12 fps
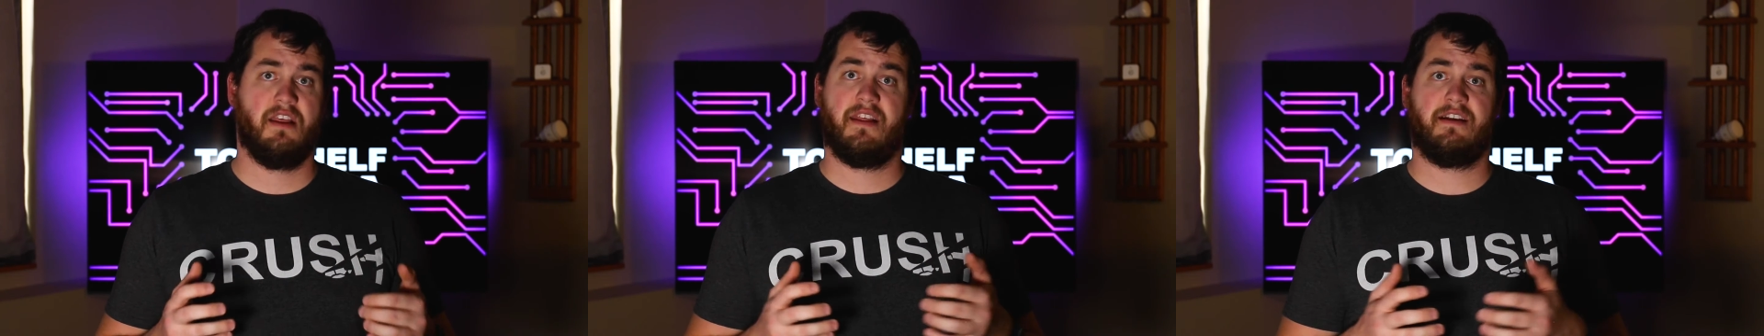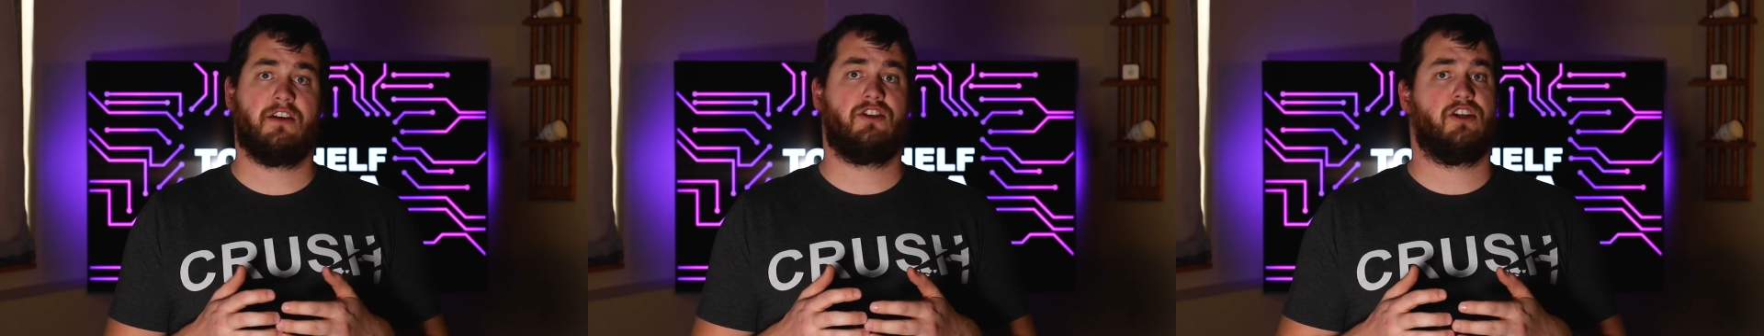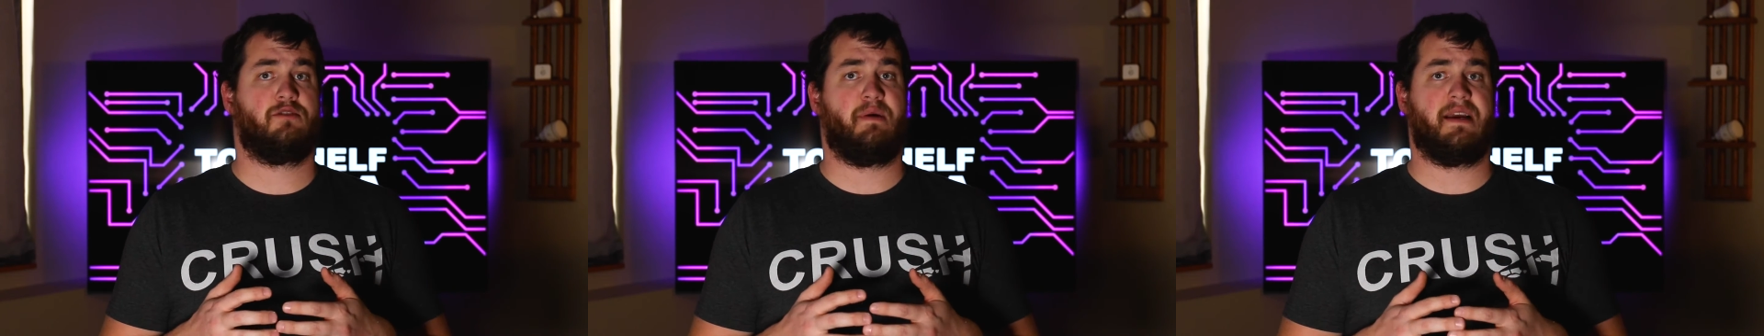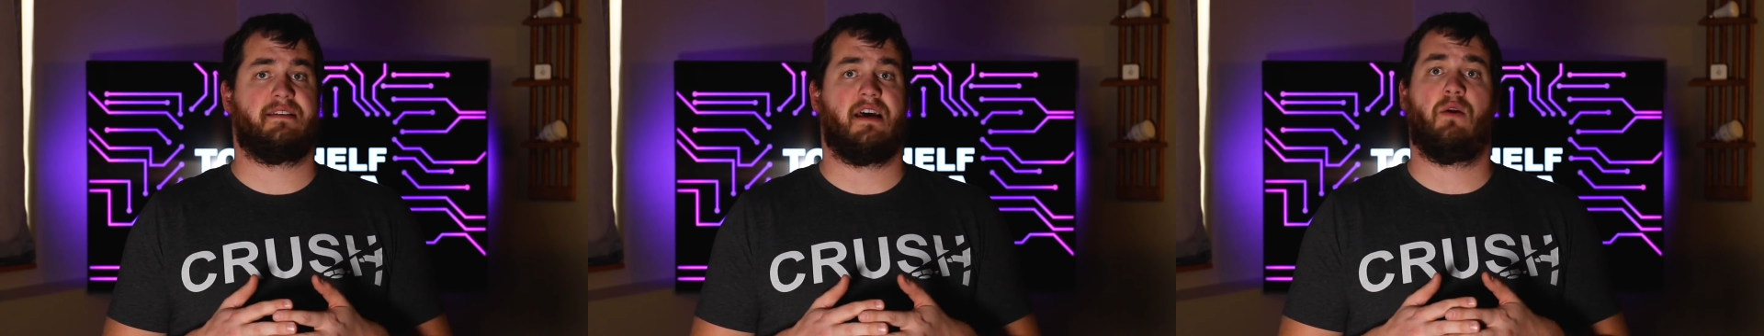This is just
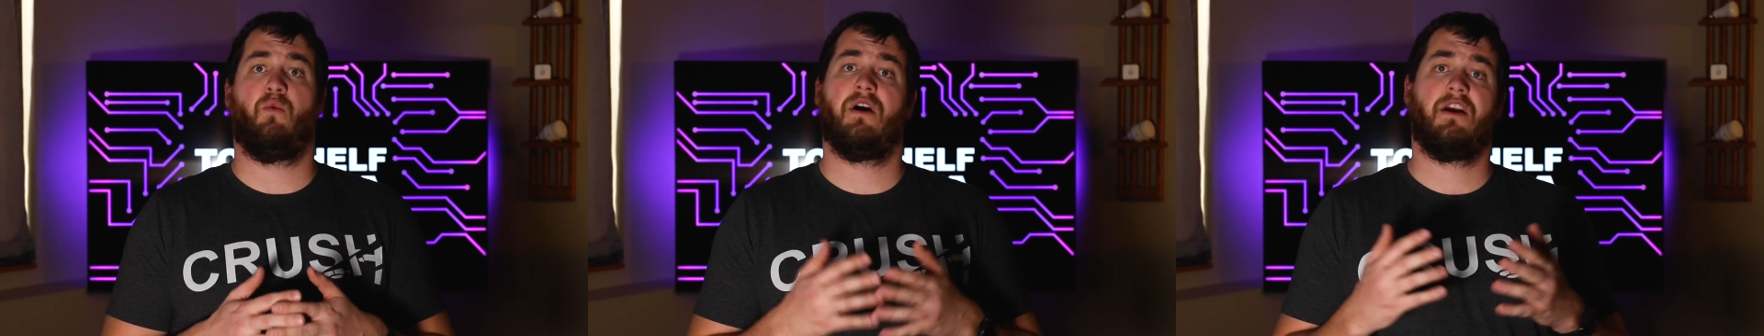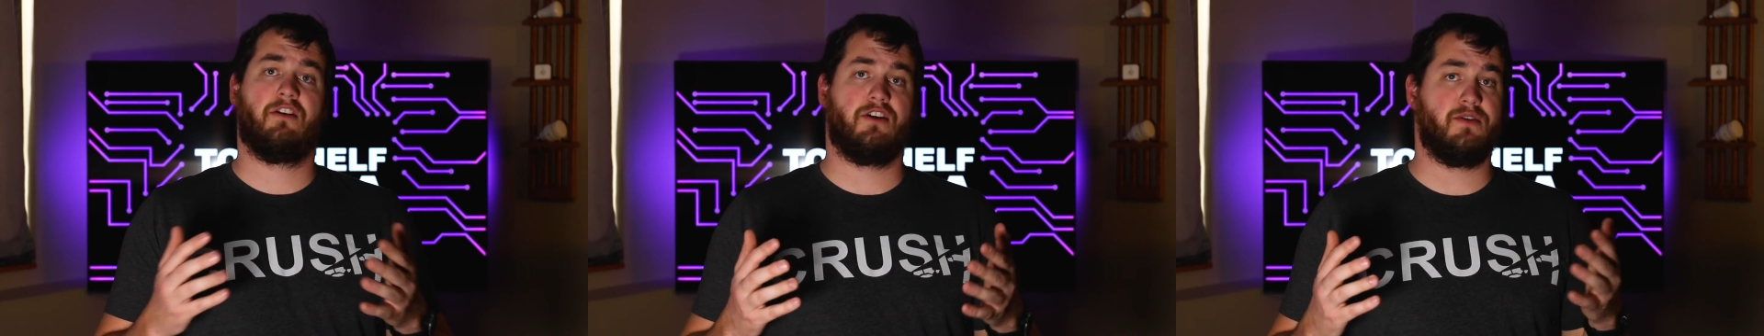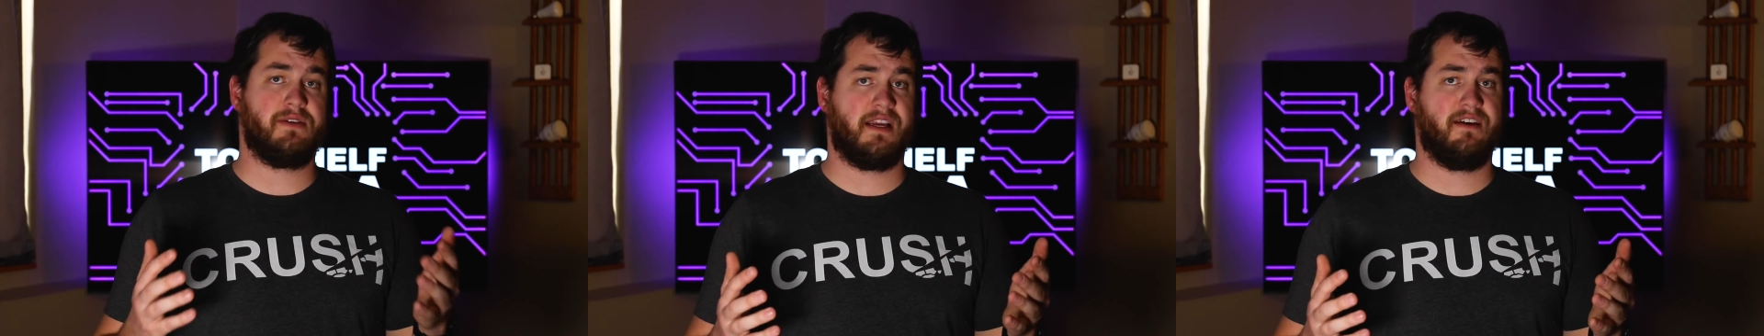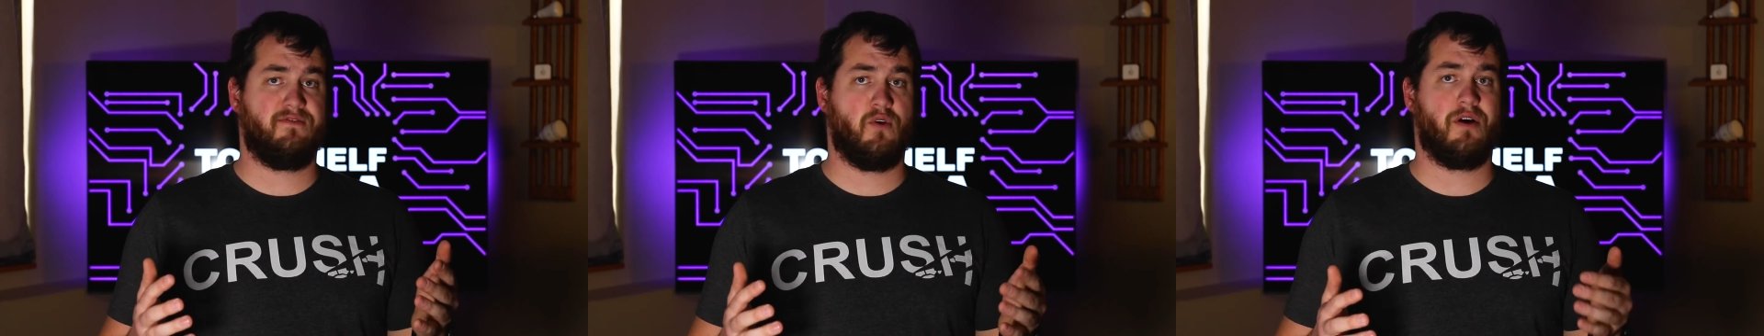based on what you're
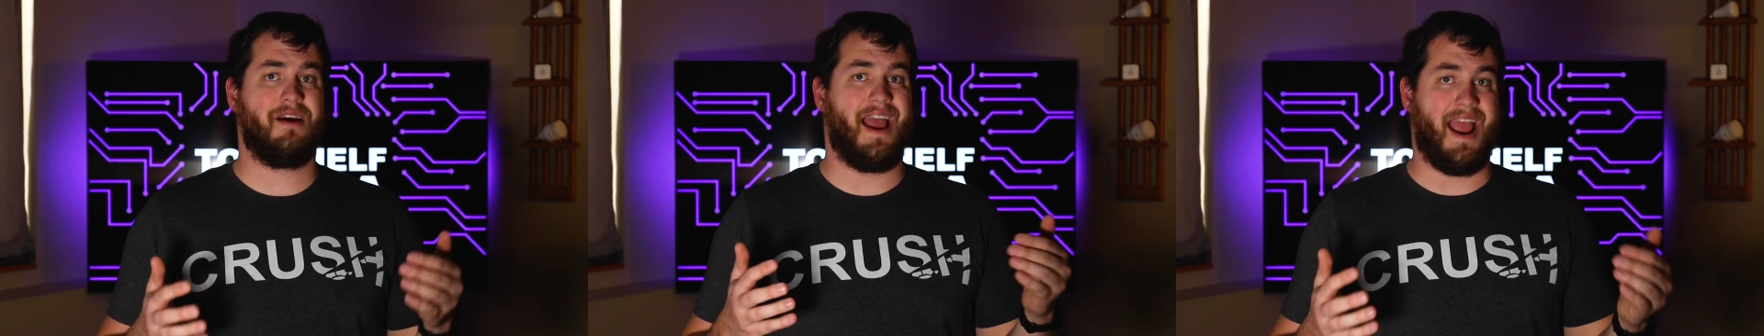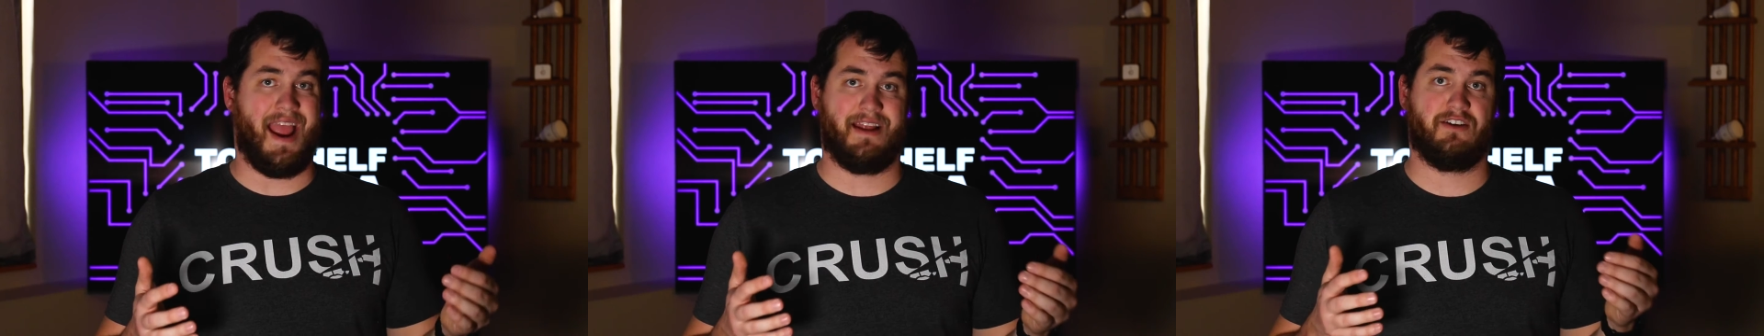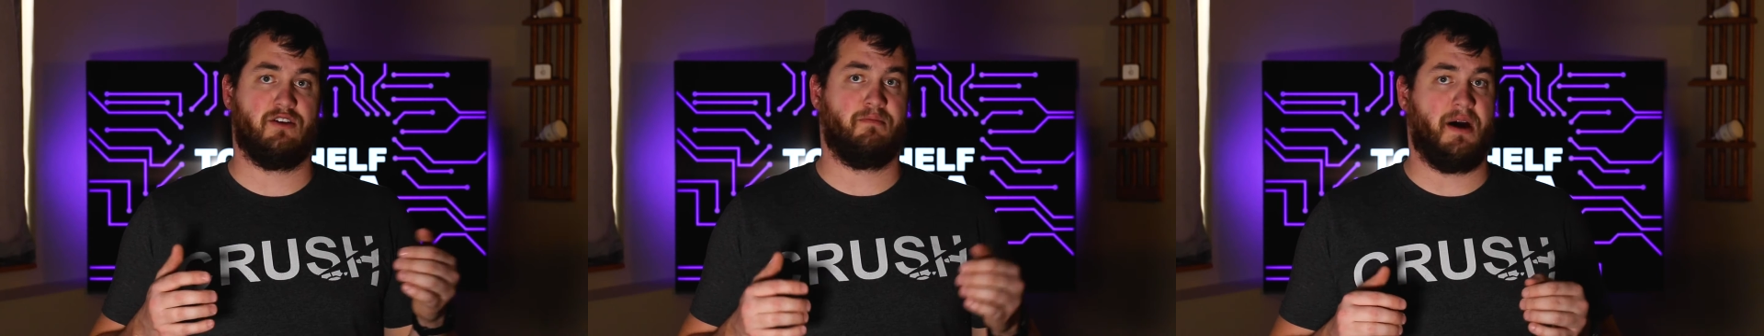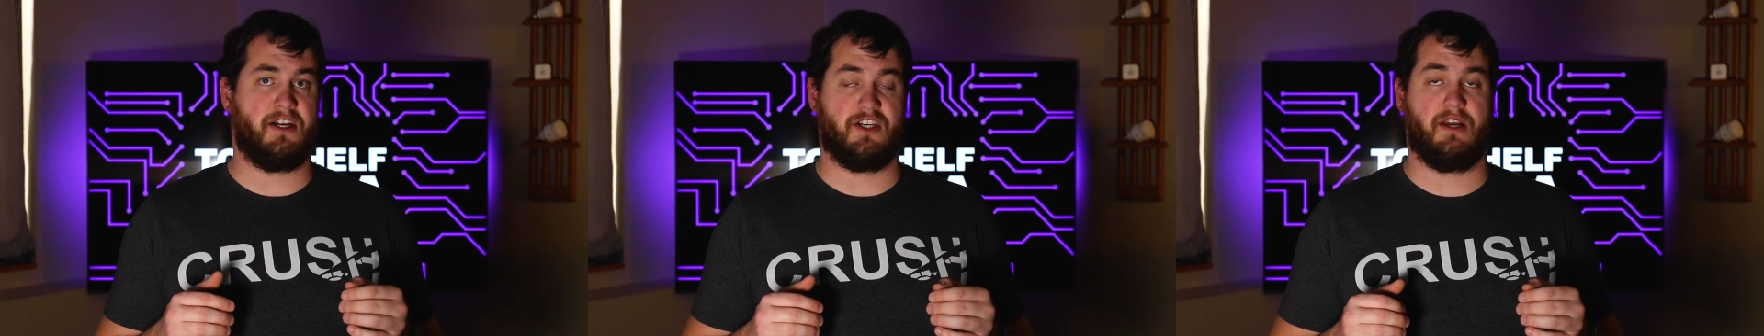using it for and your
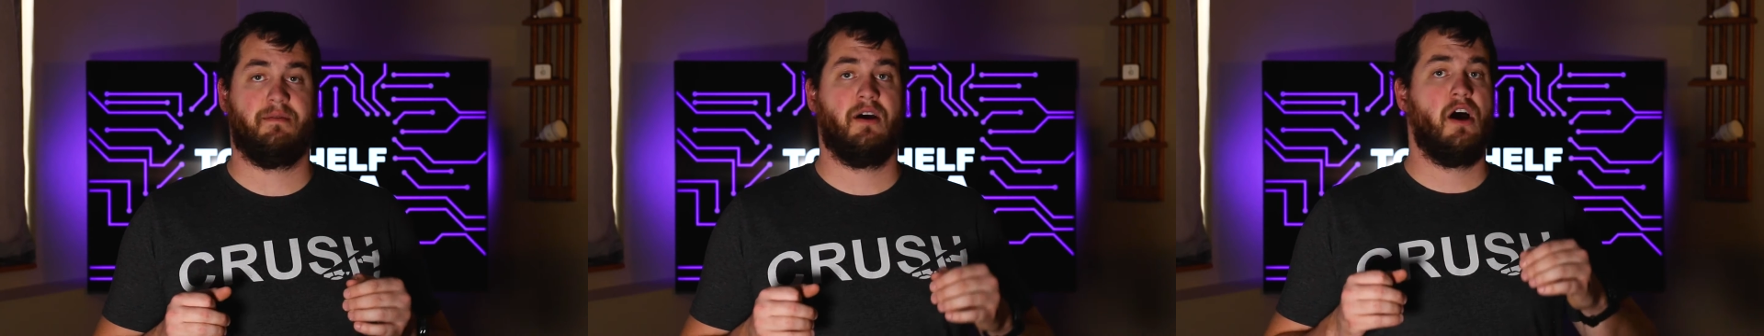budget.